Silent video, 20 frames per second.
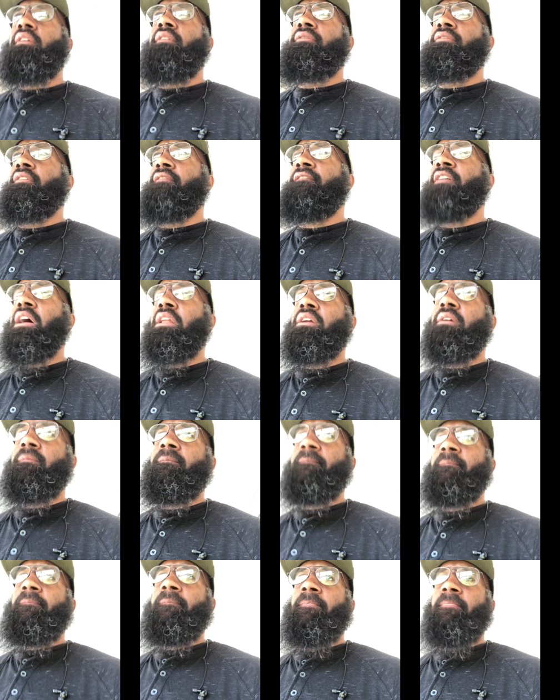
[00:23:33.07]
develop
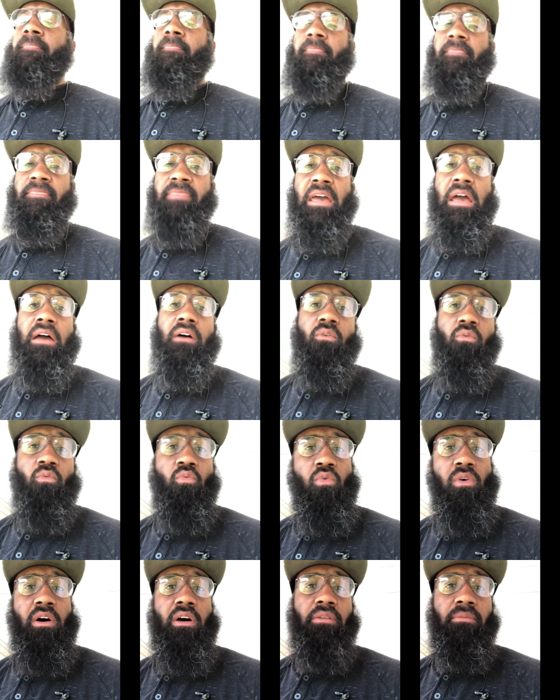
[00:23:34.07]
that
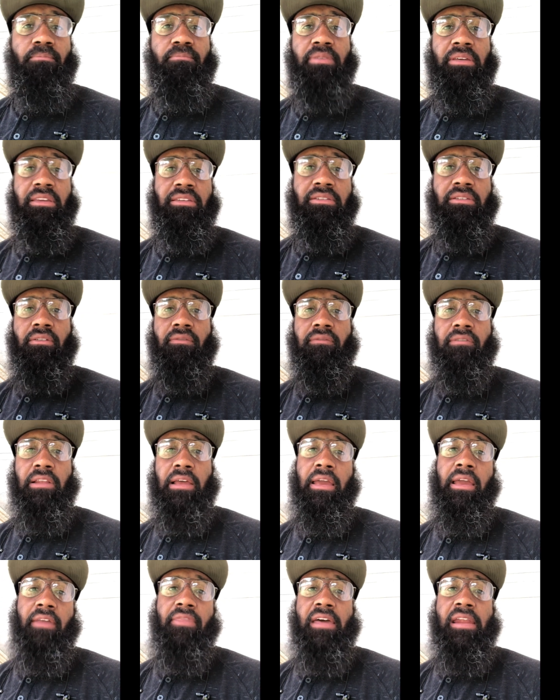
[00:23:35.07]
one piece of
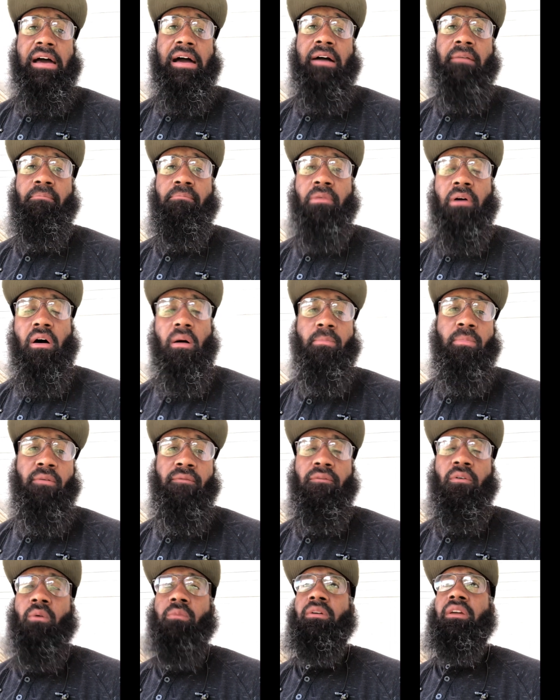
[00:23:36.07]
land that I bought
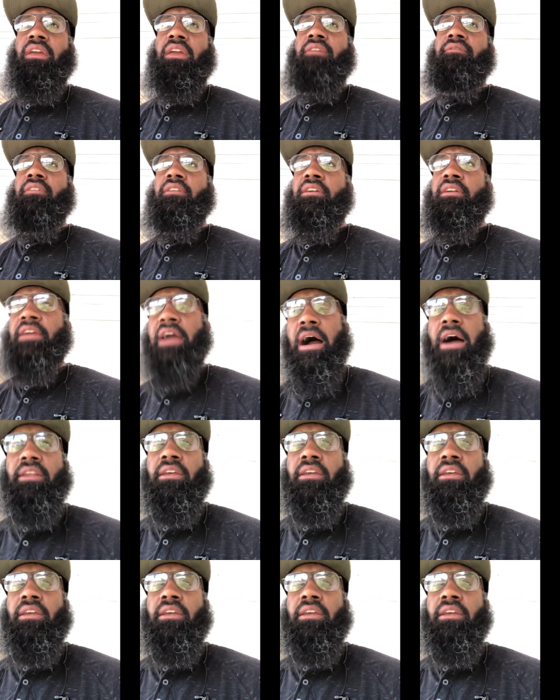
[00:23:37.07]
before we even got